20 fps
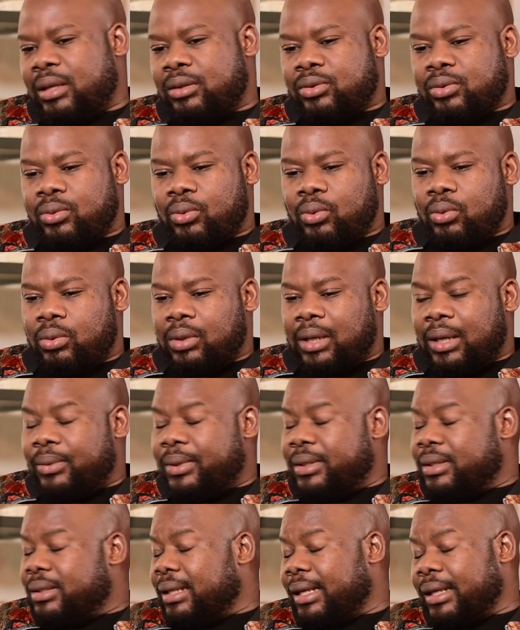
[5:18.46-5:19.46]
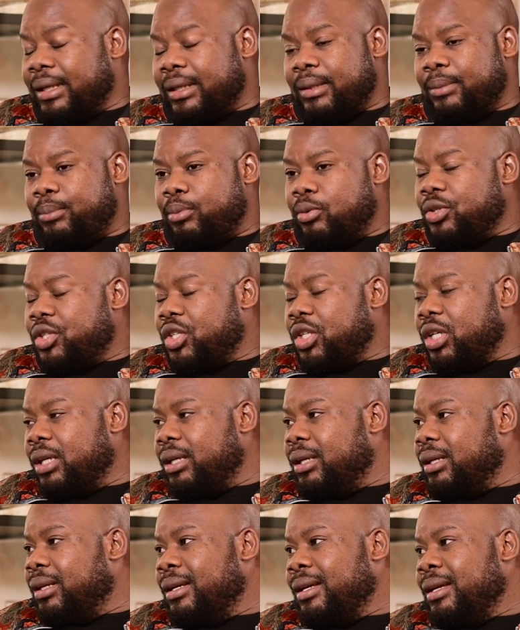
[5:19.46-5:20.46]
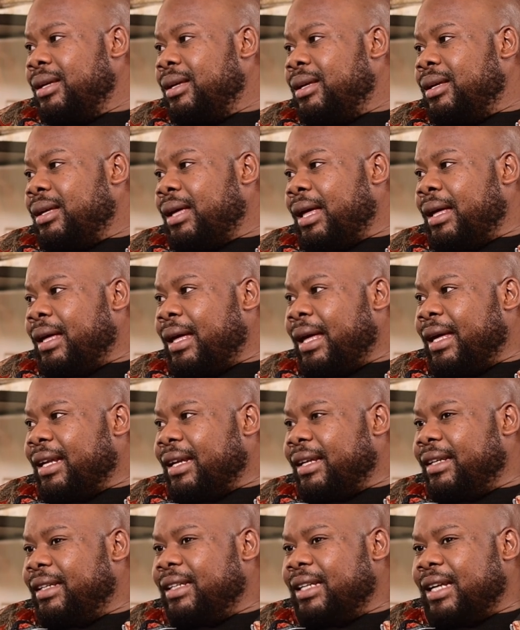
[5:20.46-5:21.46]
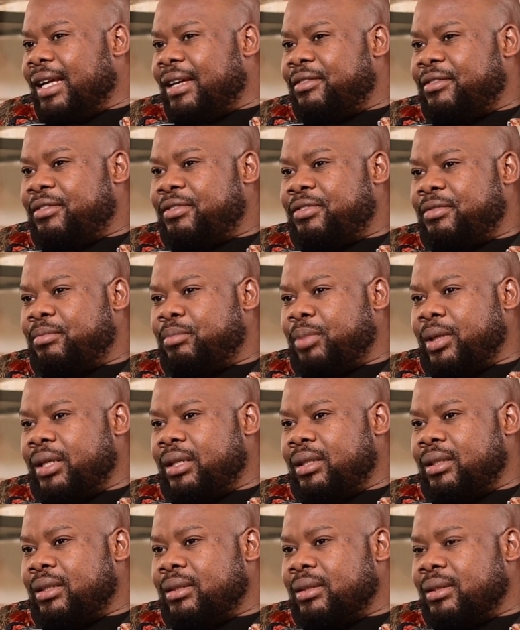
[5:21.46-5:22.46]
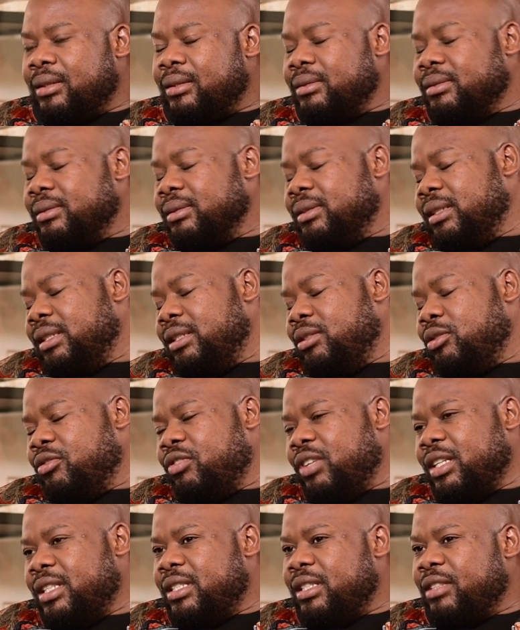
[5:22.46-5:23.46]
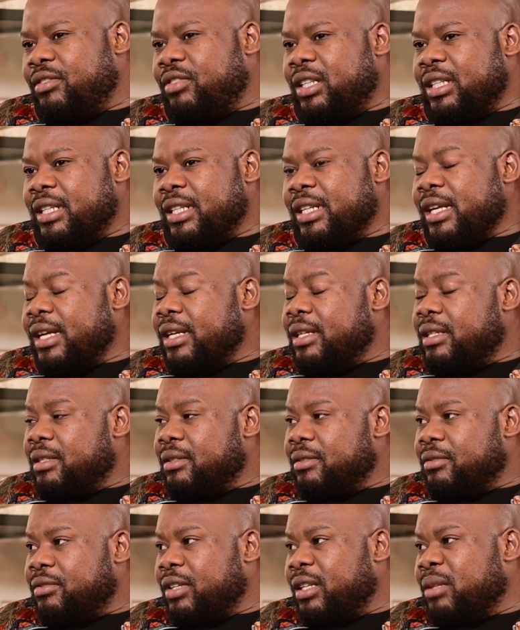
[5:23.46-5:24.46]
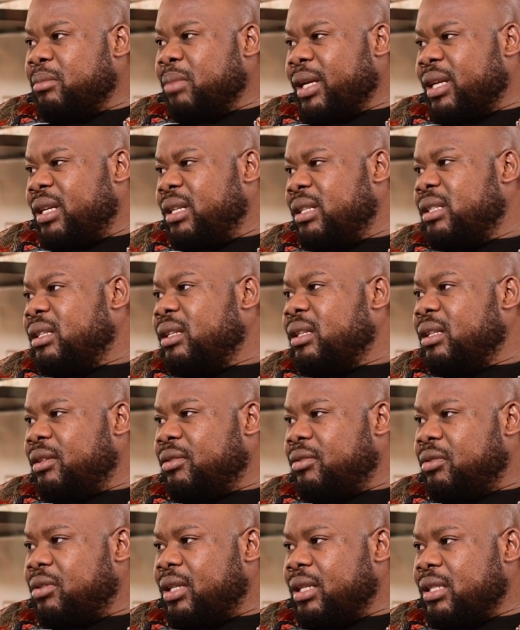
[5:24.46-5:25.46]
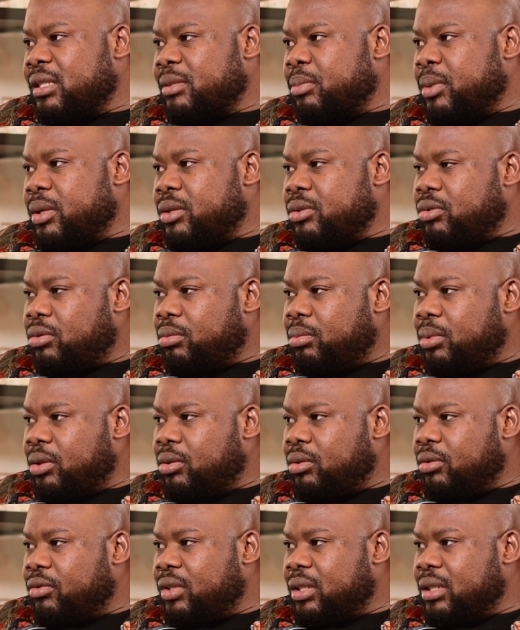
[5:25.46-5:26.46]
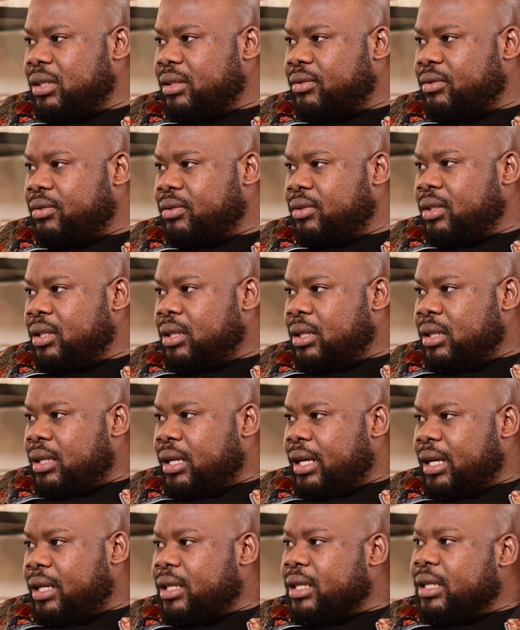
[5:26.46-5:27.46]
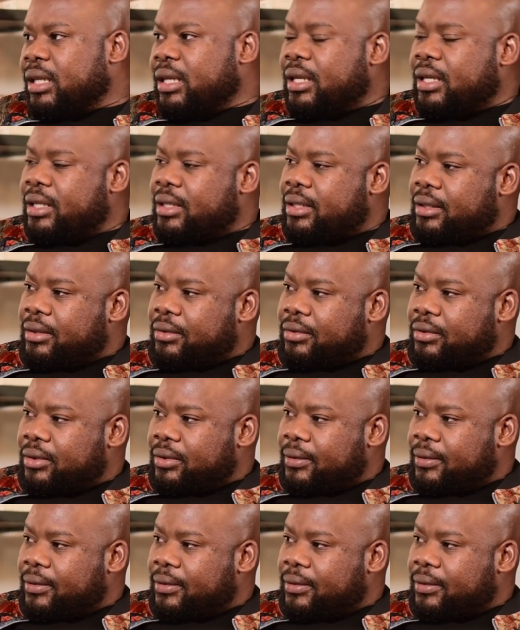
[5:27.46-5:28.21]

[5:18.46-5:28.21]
at school, I was like pushing. Uh, I really love being innovative and creative and marketing give you that space to be innovative wow. and creative